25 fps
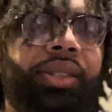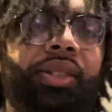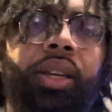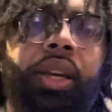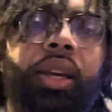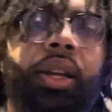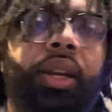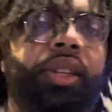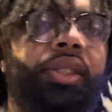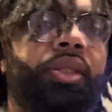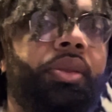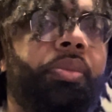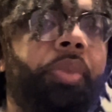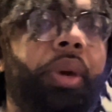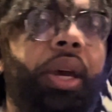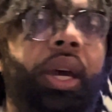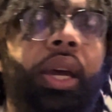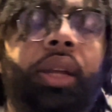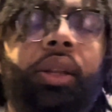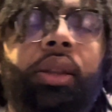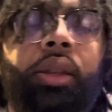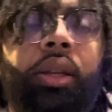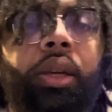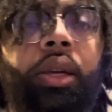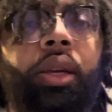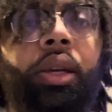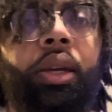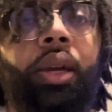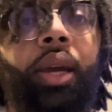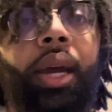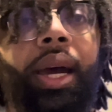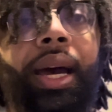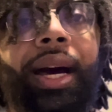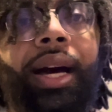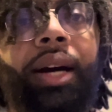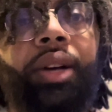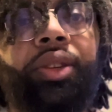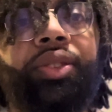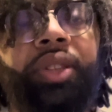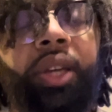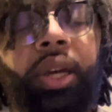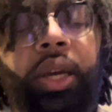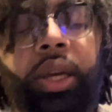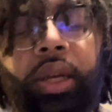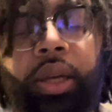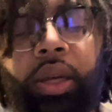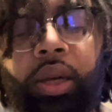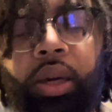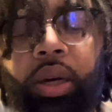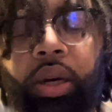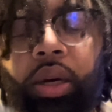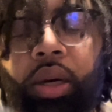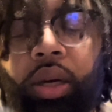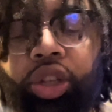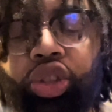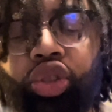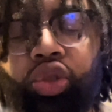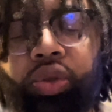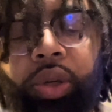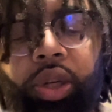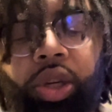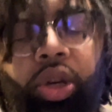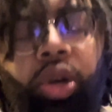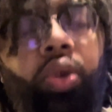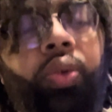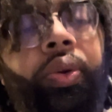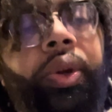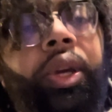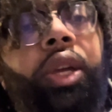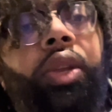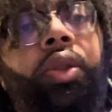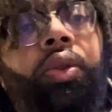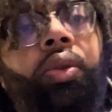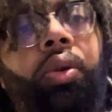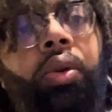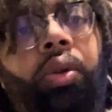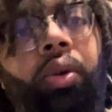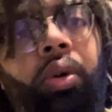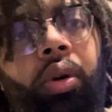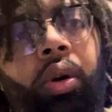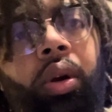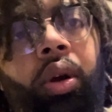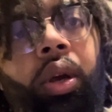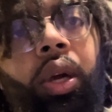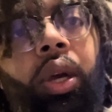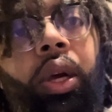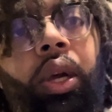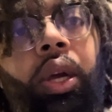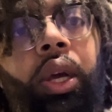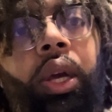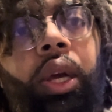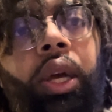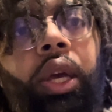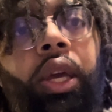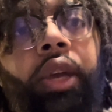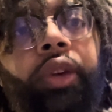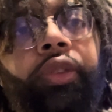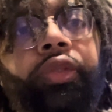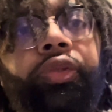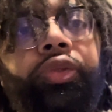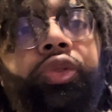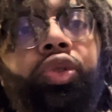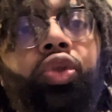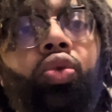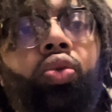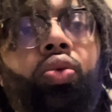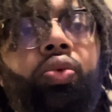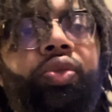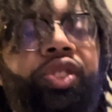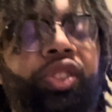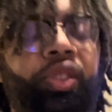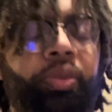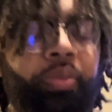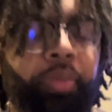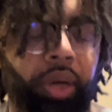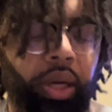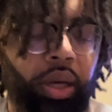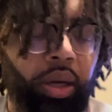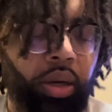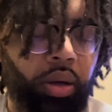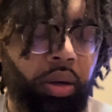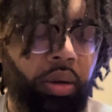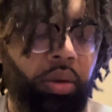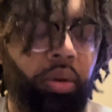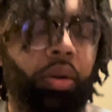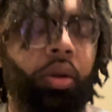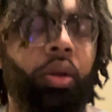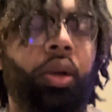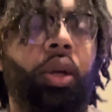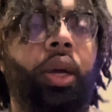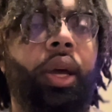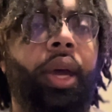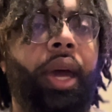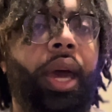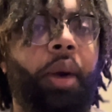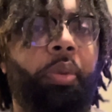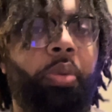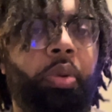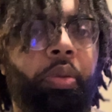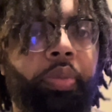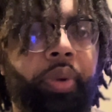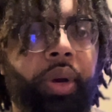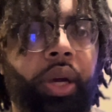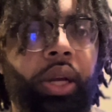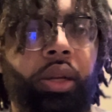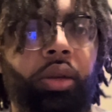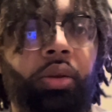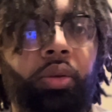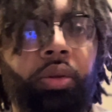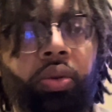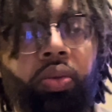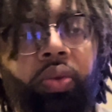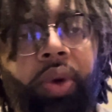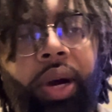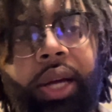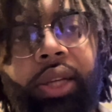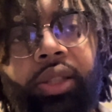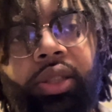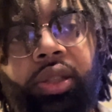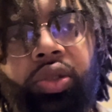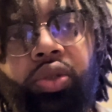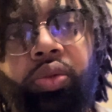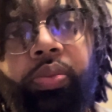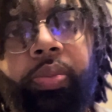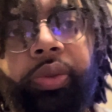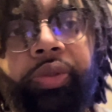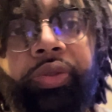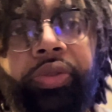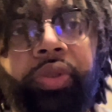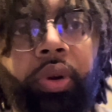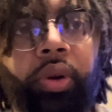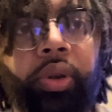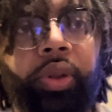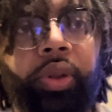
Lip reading: on whether I get compliments or not, but I will make a short. What will I rate this?